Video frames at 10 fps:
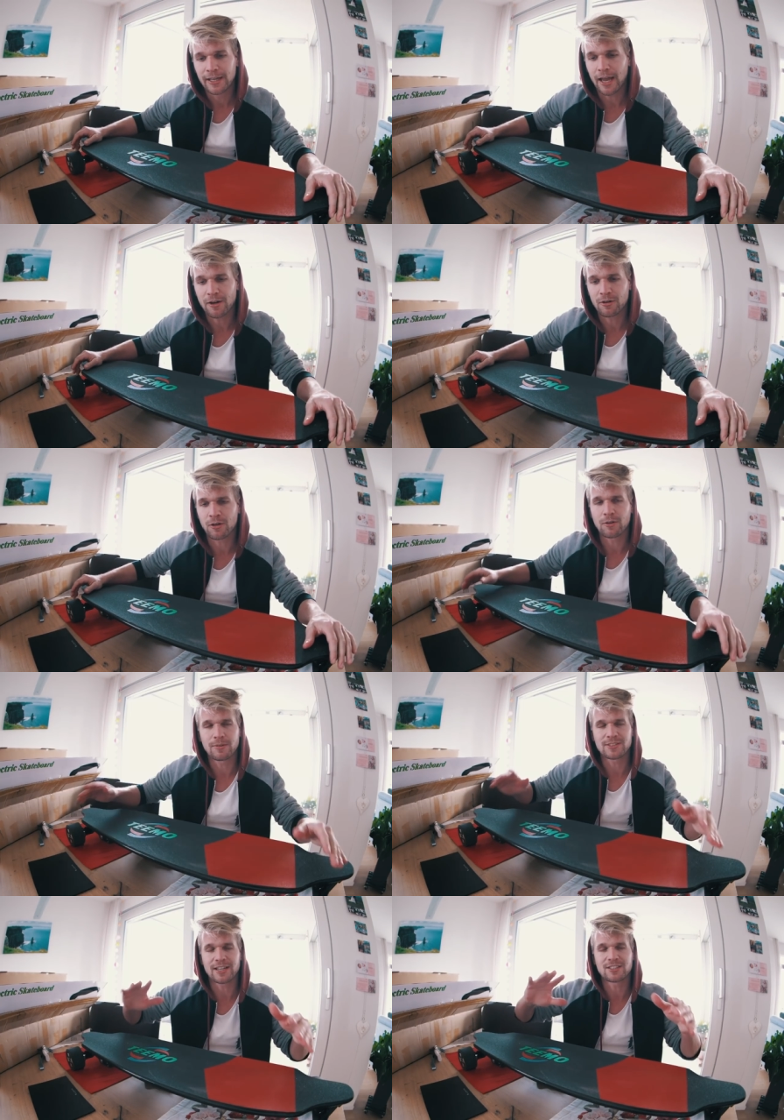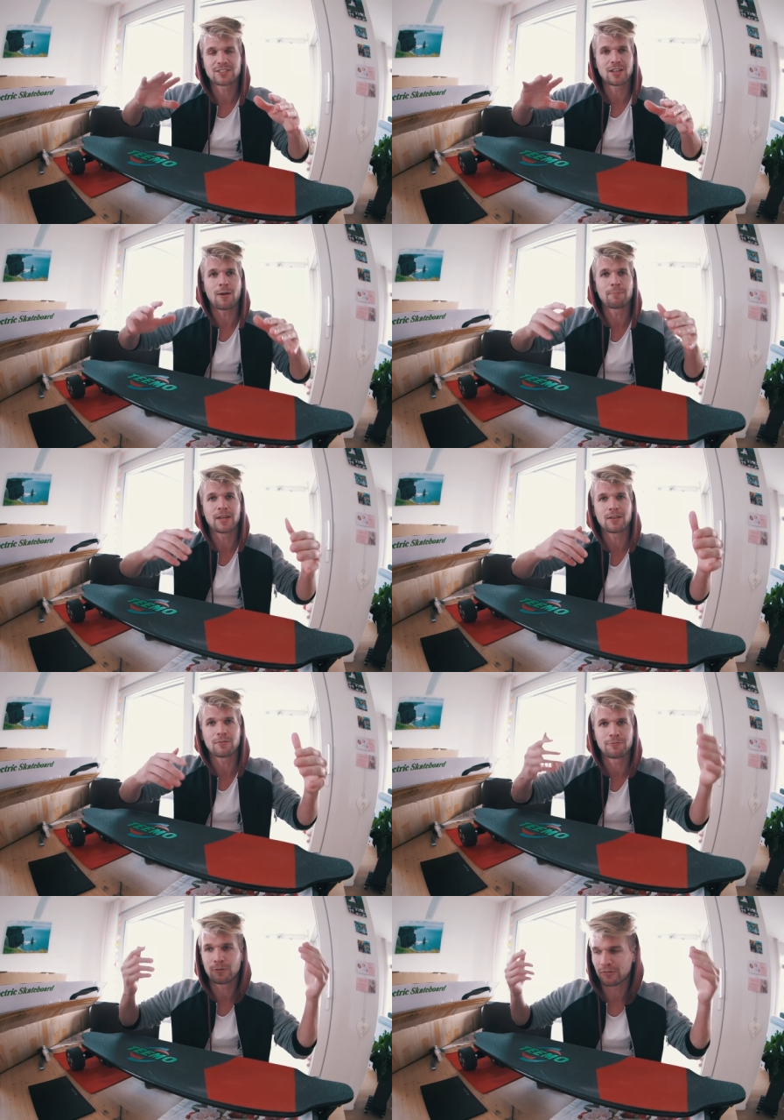I don't know, it was like
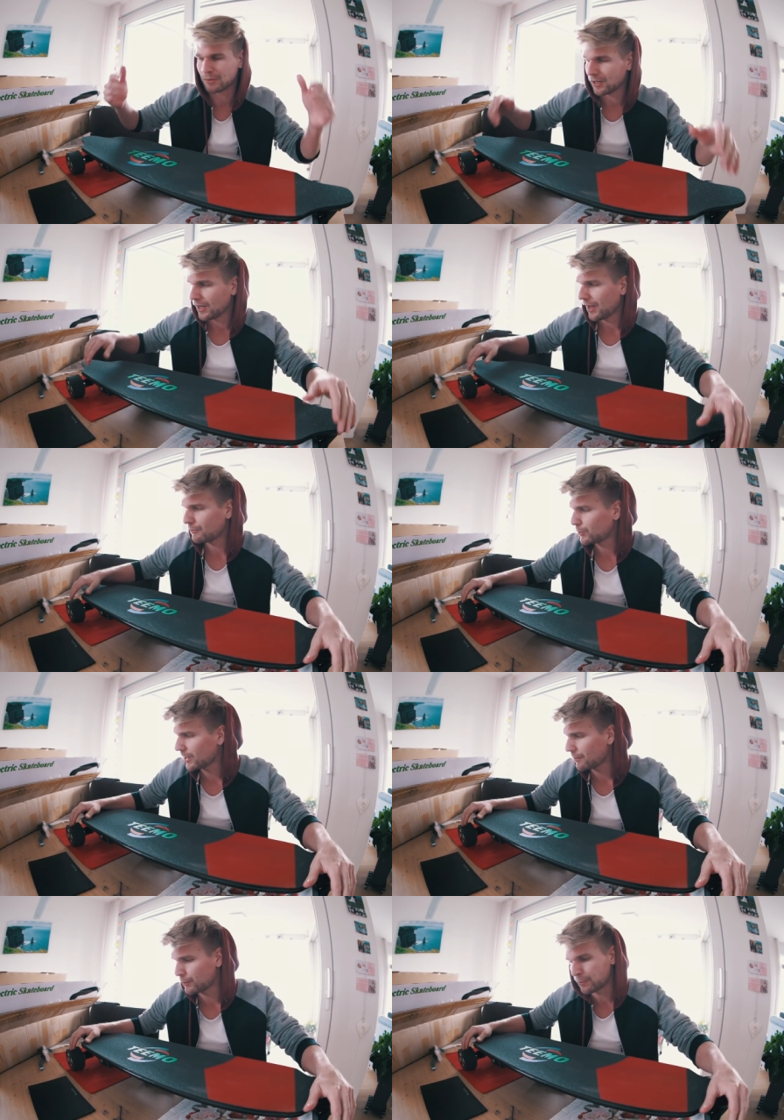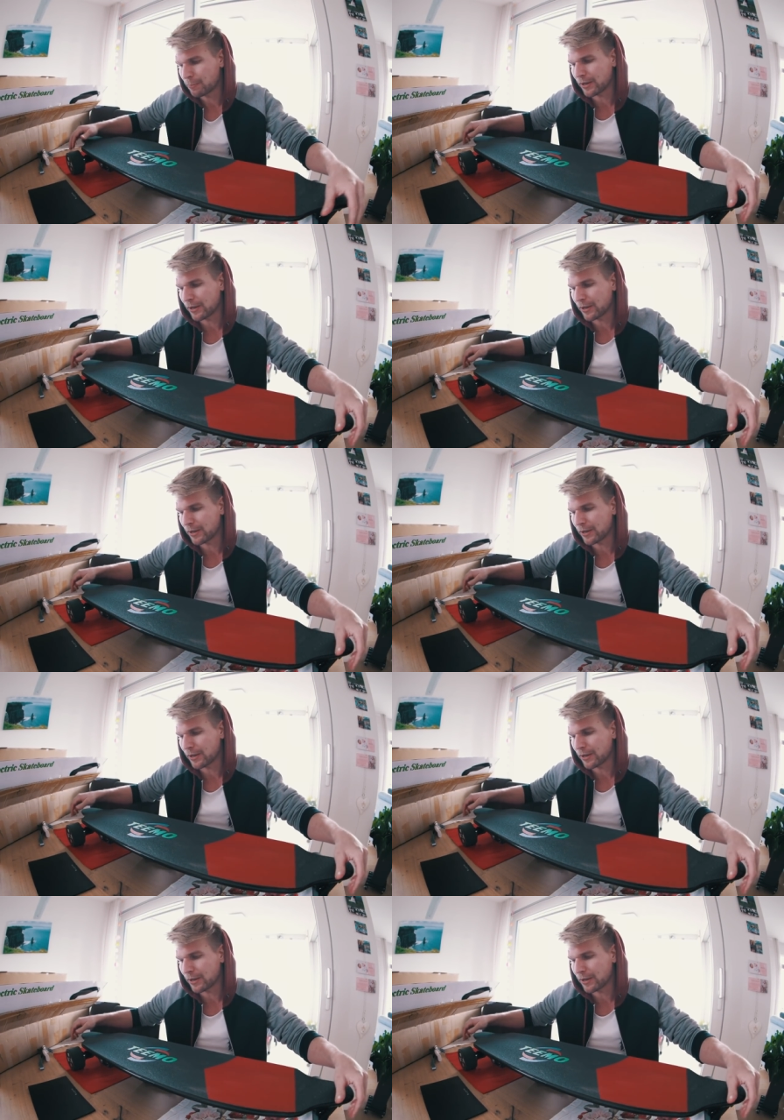stopping full speed and whatever.